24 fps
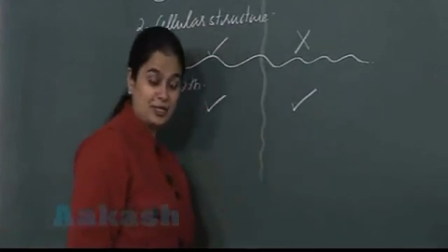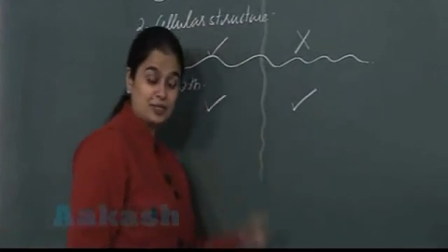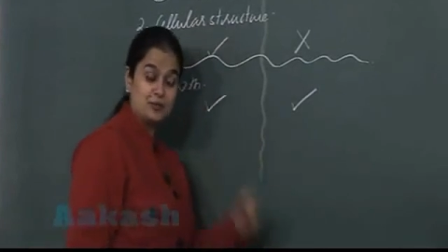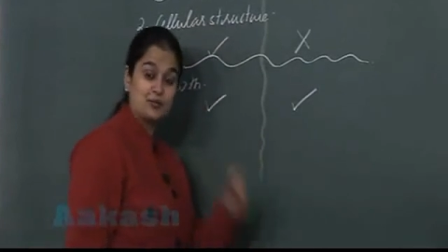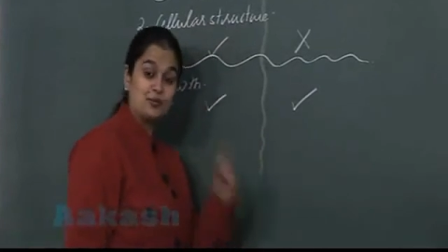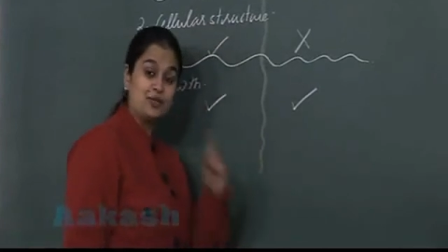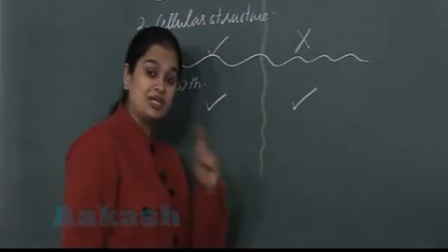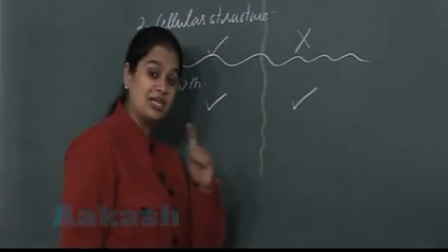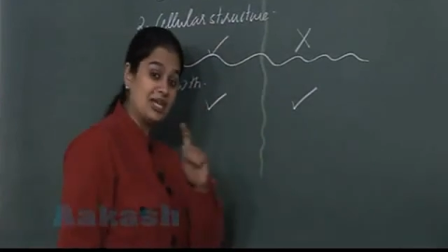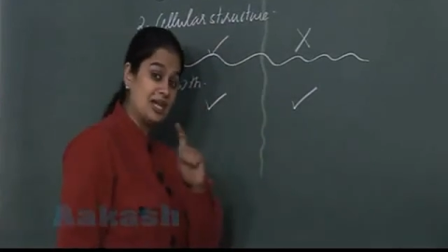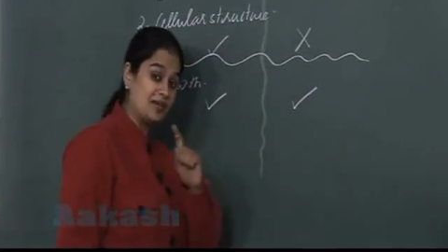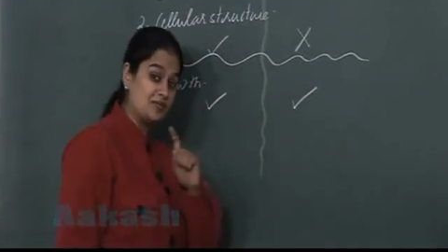
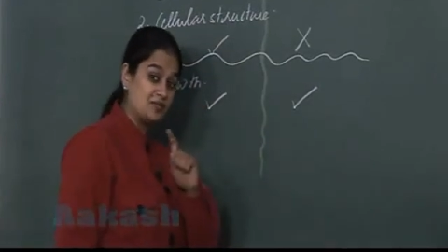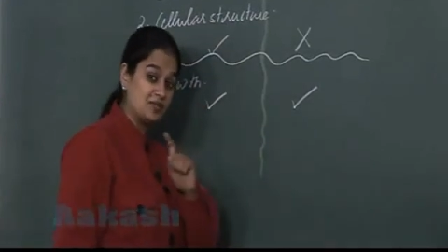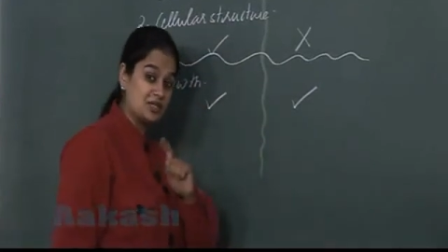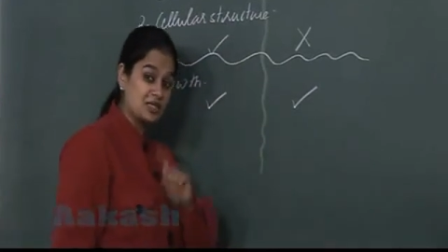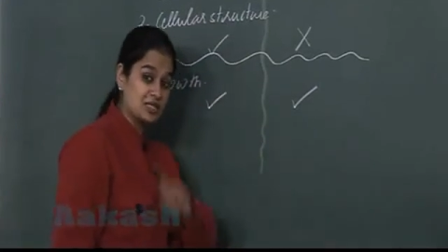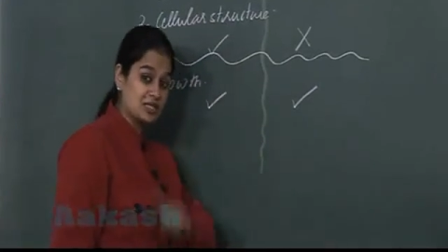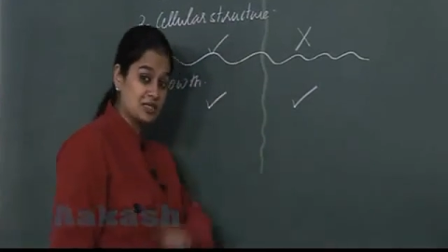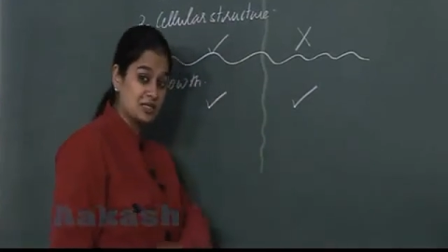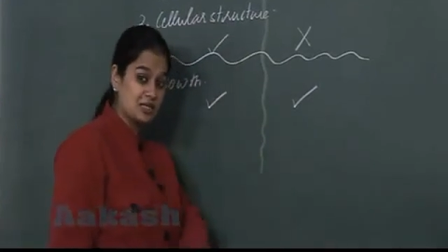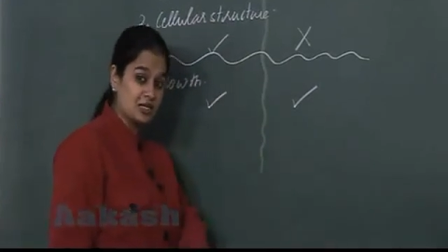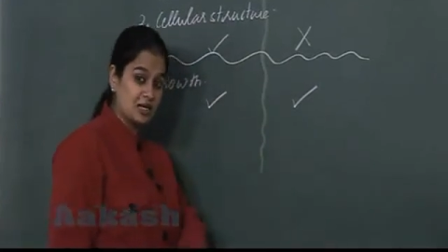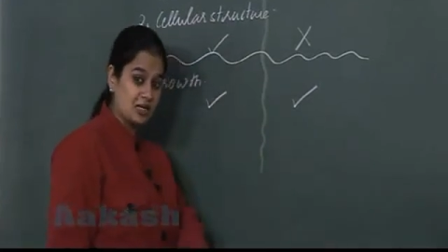But we have
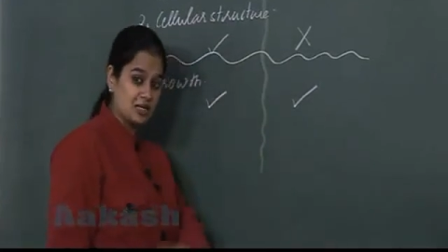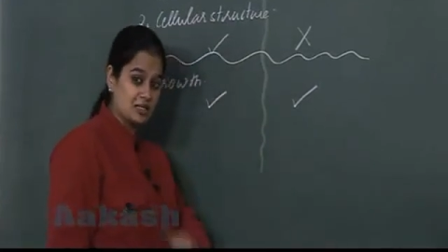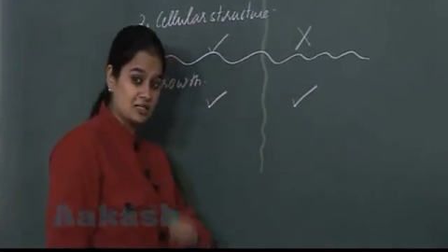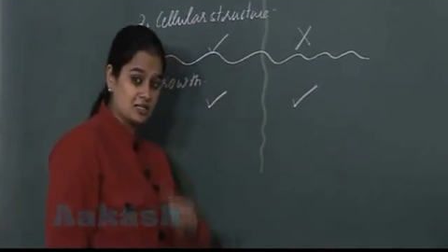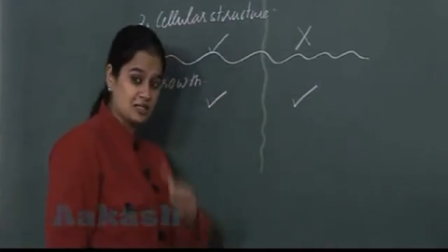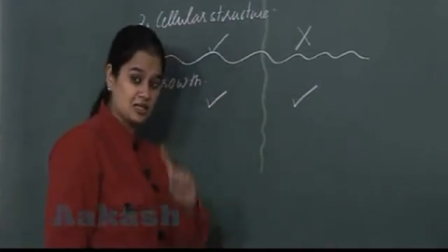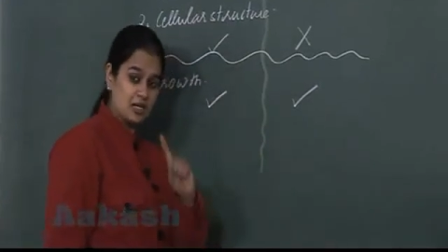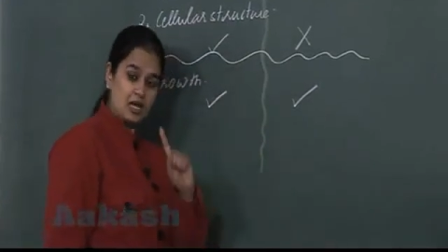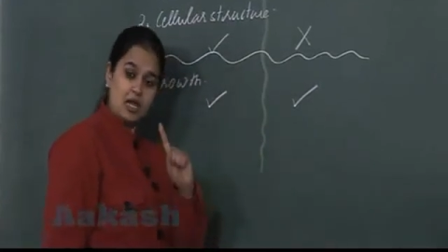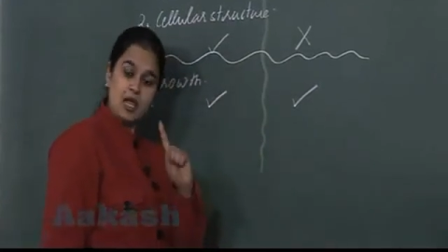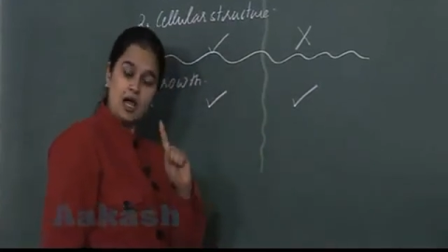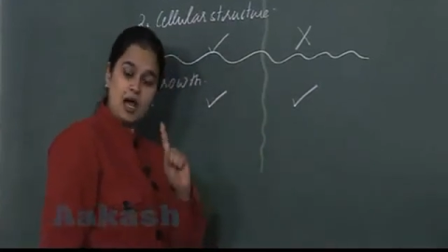
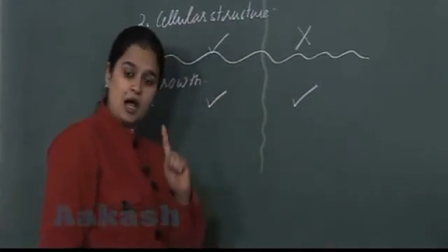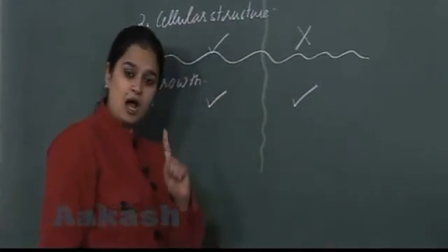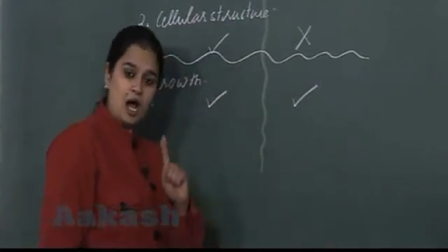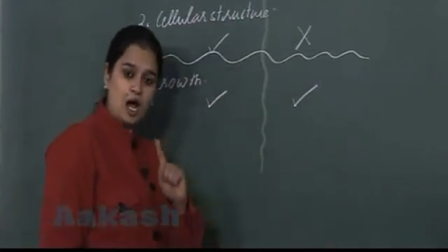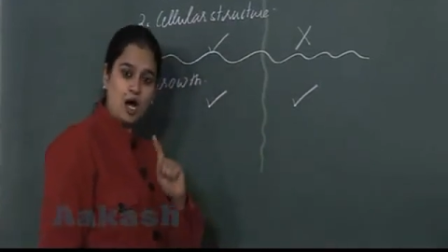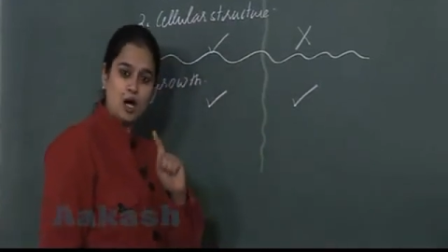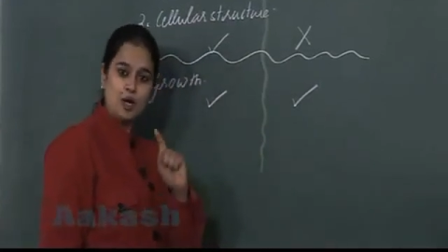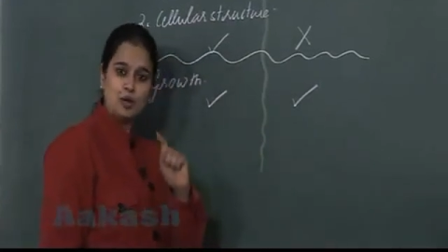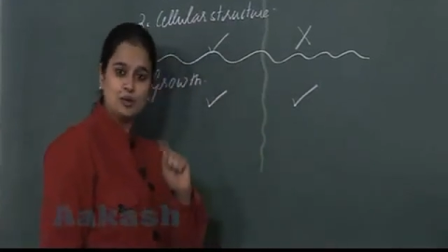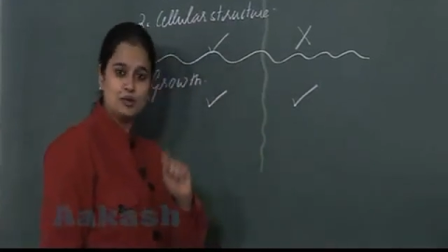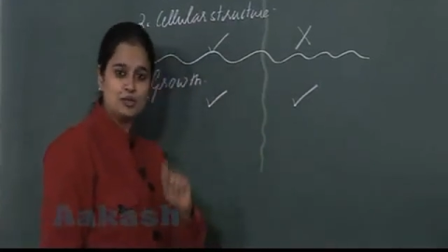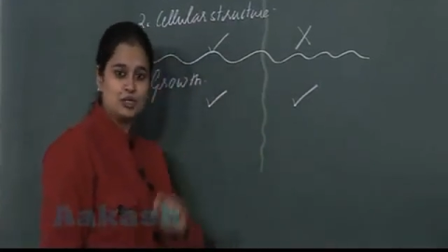discussed
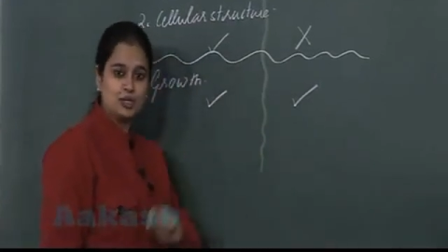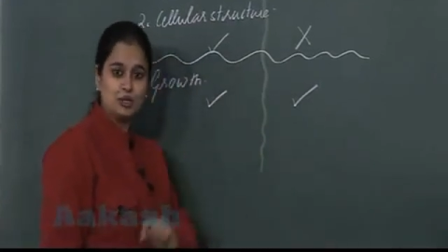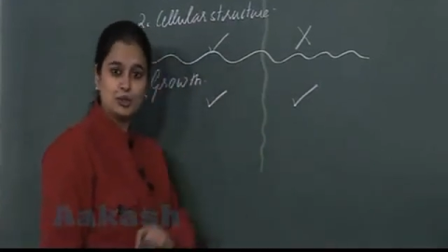how